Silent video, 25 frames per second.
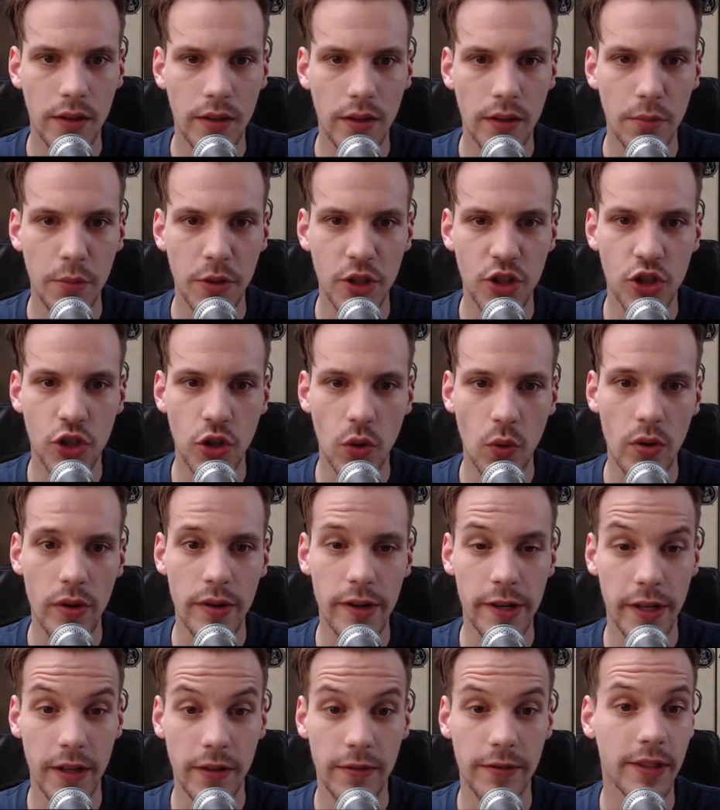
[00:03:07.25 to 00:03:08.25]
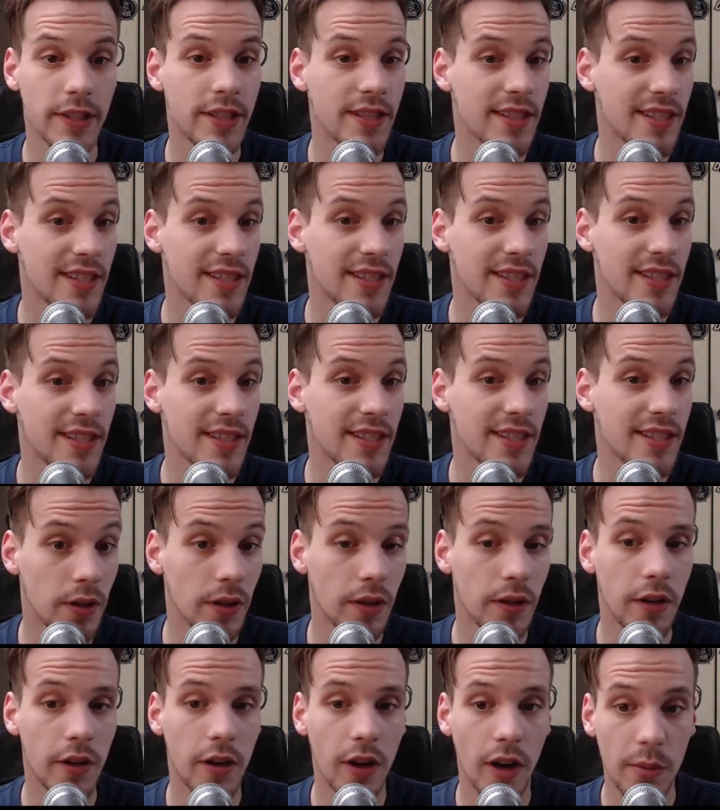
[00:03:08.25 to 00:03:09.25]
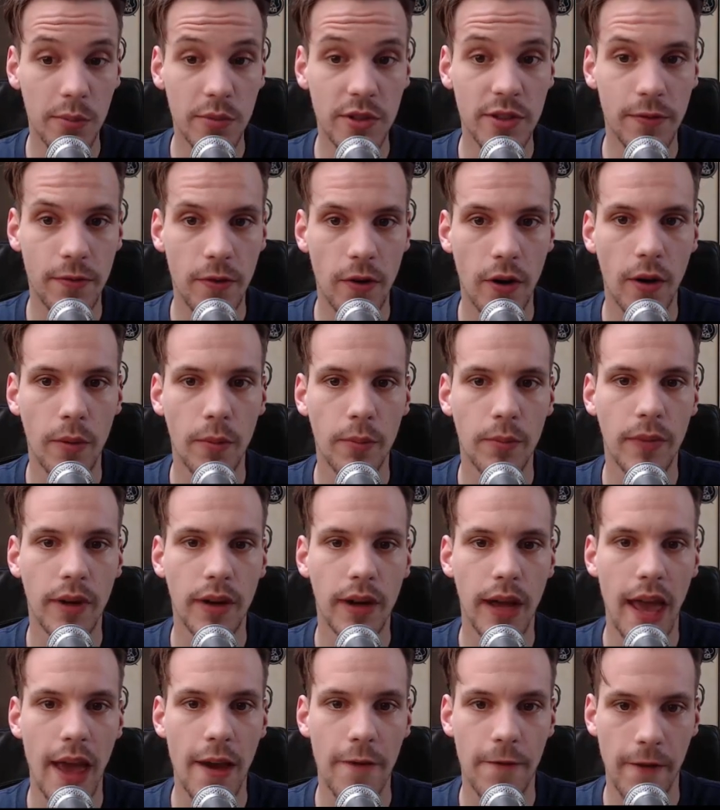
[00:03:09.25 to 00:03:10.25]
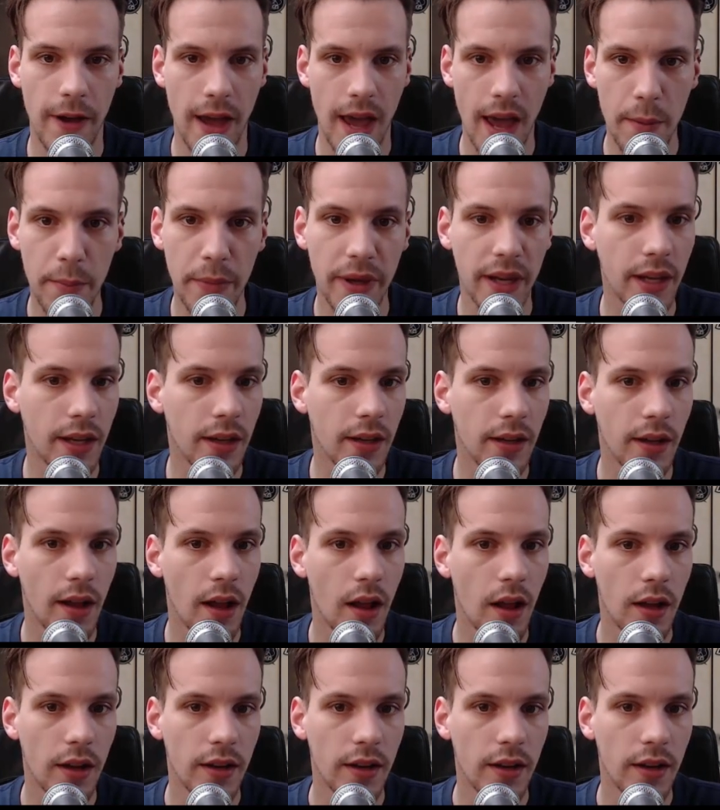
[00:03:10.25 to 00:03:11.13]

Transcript: the majority of this sound comes from FMing